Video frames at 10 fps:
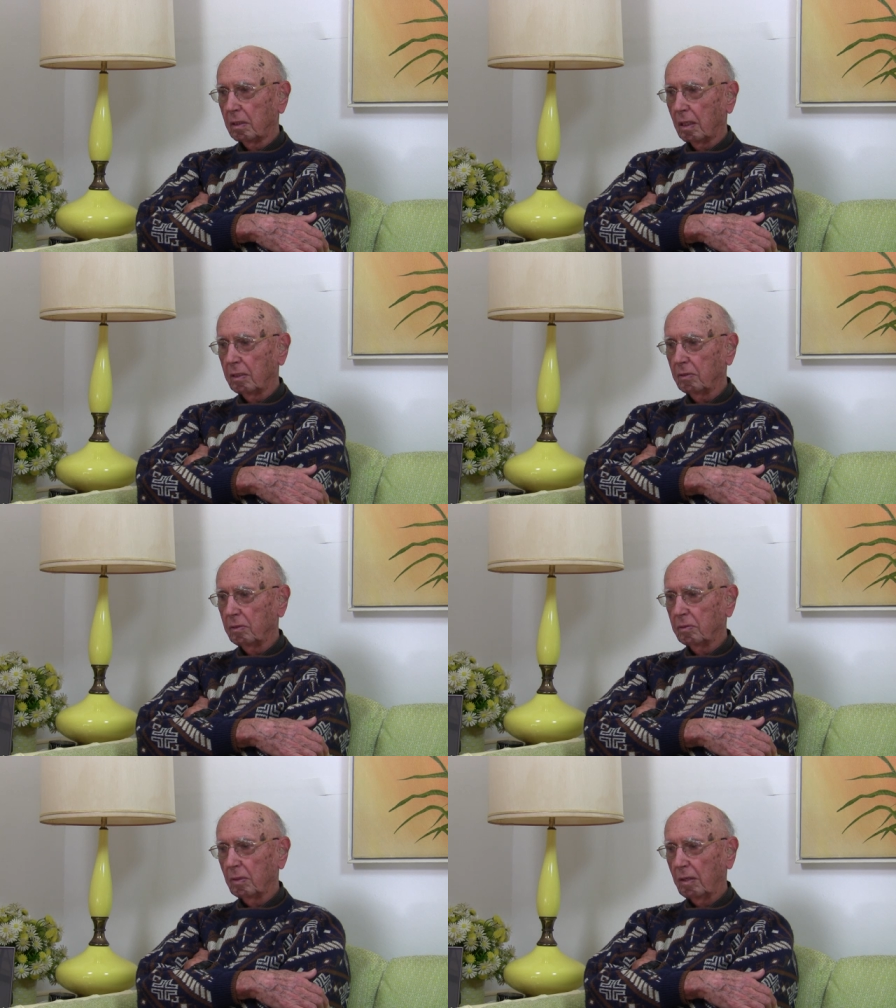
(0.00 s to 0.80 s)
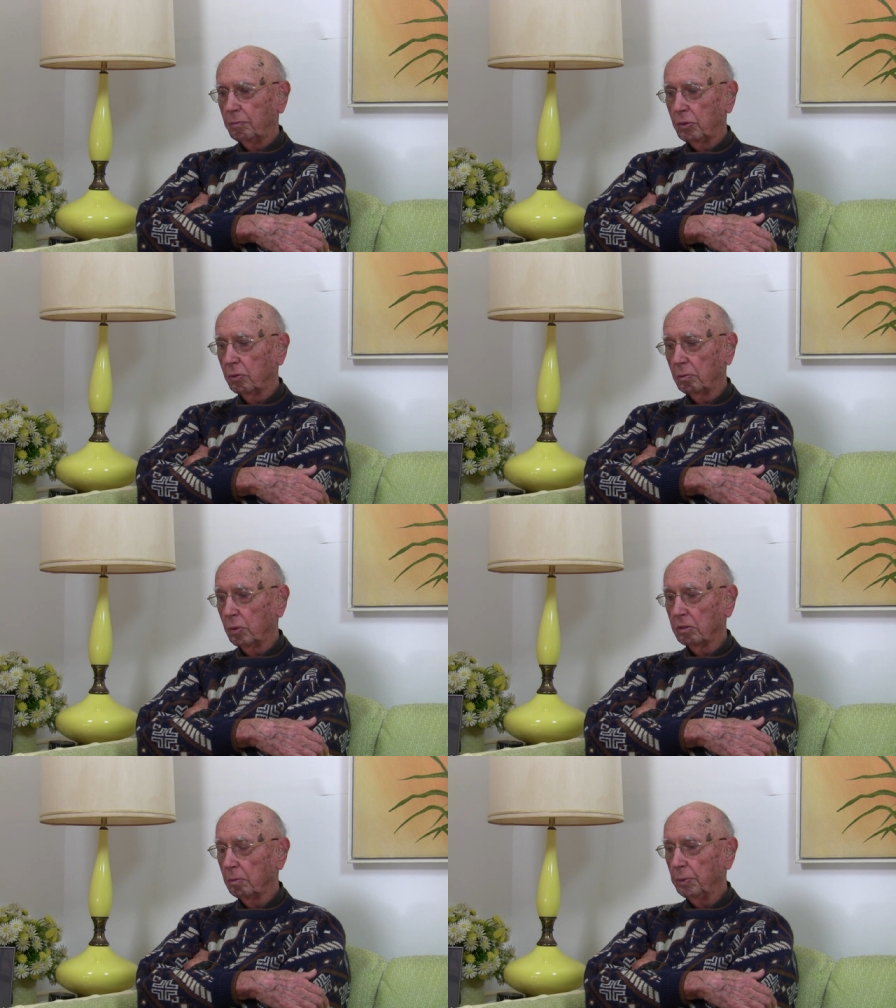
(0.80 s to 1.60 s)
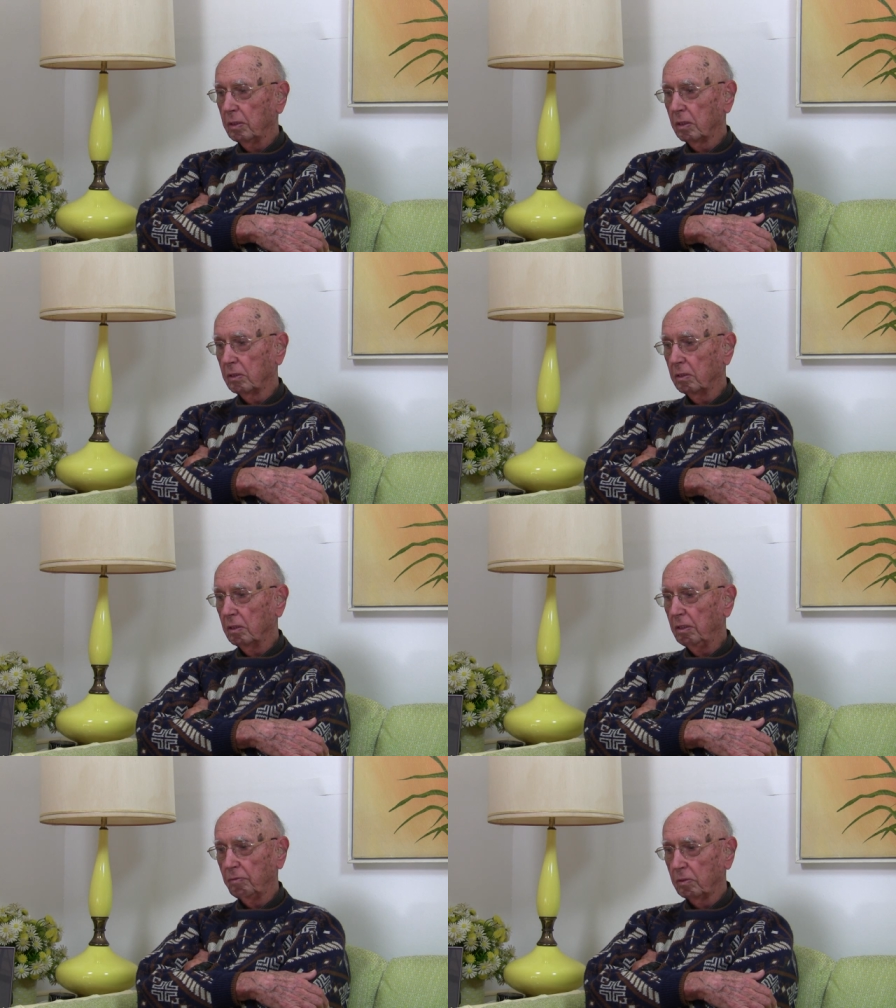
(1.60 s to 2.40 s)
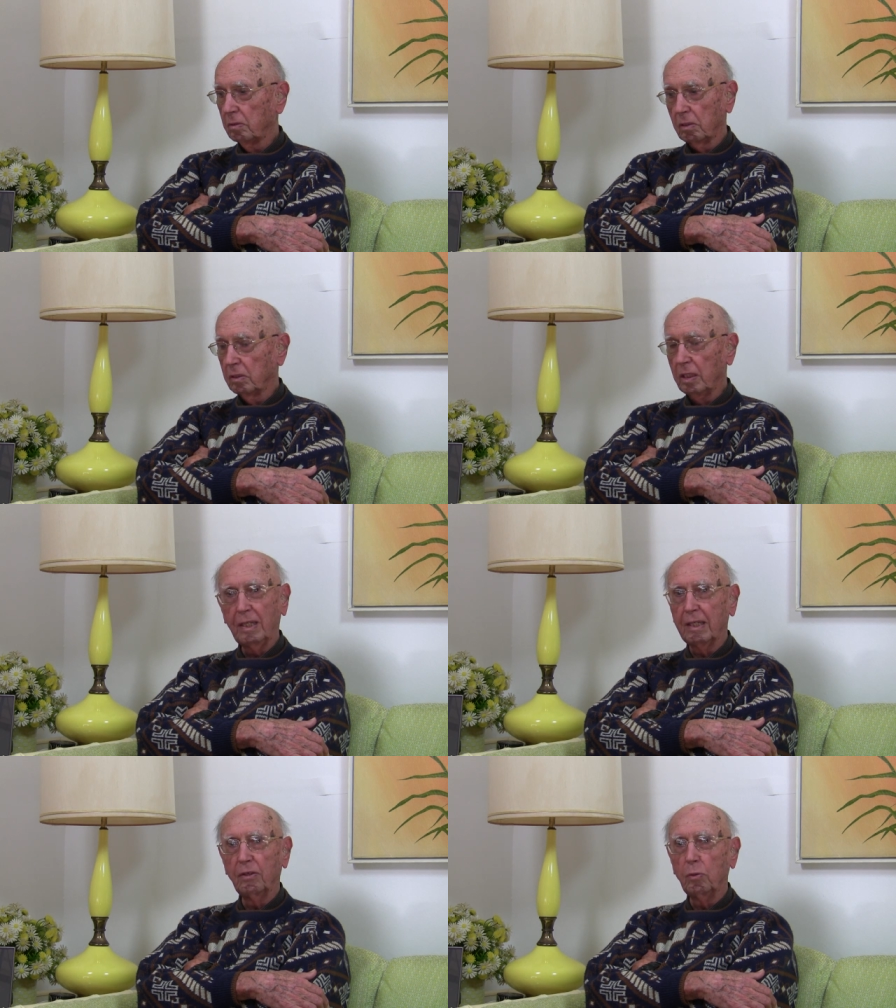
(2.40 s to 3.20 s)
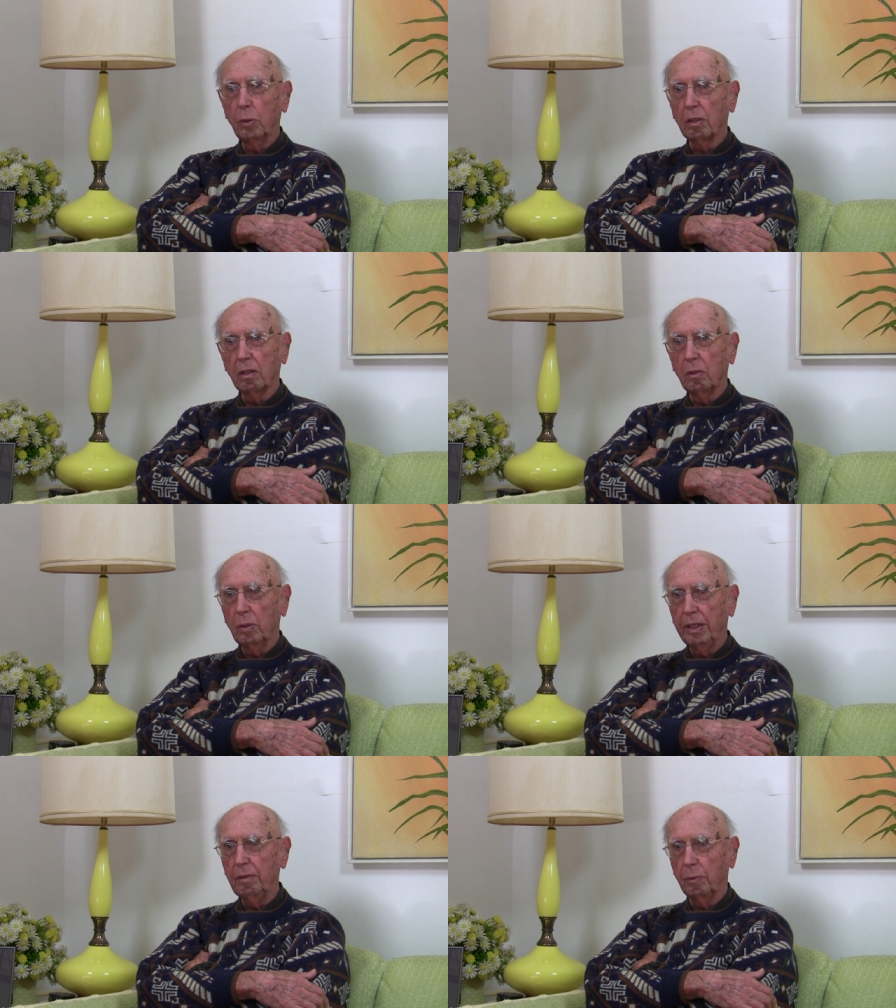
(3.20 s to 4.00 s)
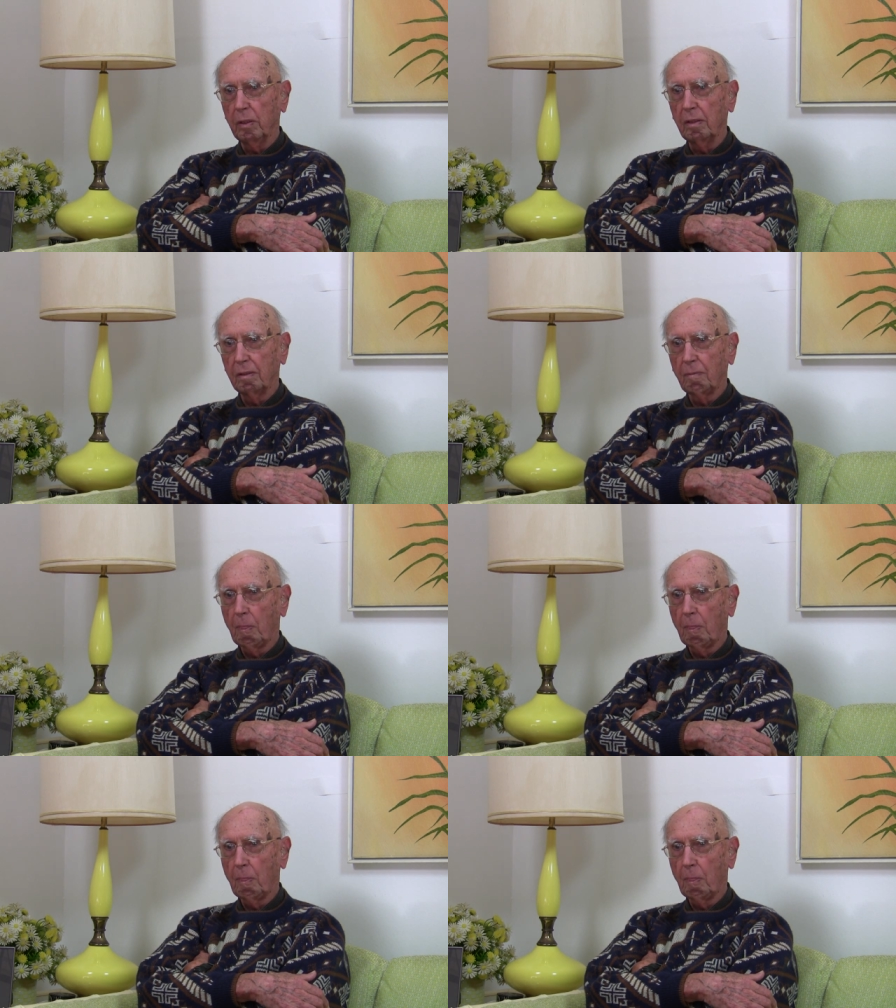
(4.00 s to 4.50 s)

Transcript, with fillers: I don't. I'm sure it wasn't because of the leaflets, because they had nowhere to go anywhere.